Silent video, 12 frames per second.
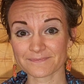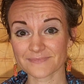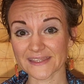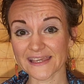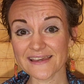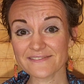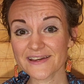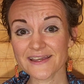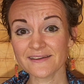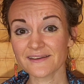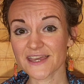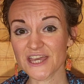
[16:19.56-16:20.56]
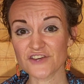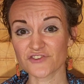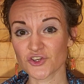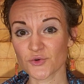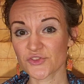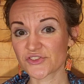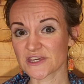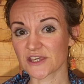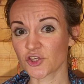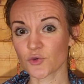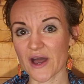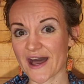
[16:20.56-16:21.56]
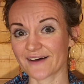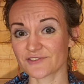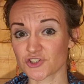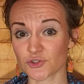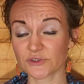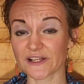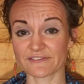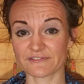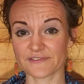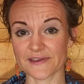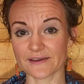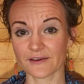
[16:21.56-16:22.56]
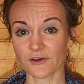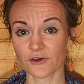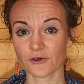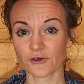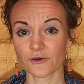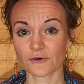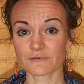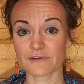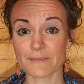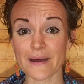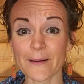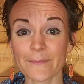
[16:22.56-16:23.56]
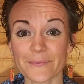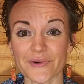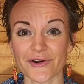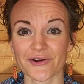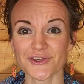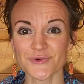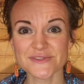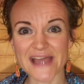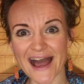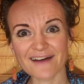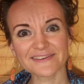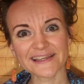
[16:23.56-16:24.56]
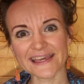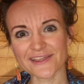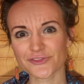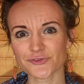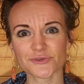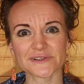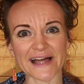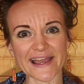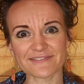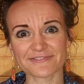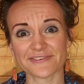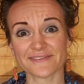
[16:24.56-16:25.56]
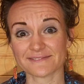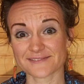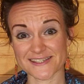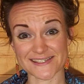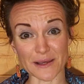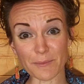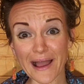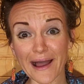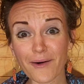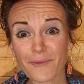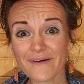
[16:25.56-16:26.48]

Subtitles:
Even if you think you have 2 left feet. Remember, you navigate through life somehow.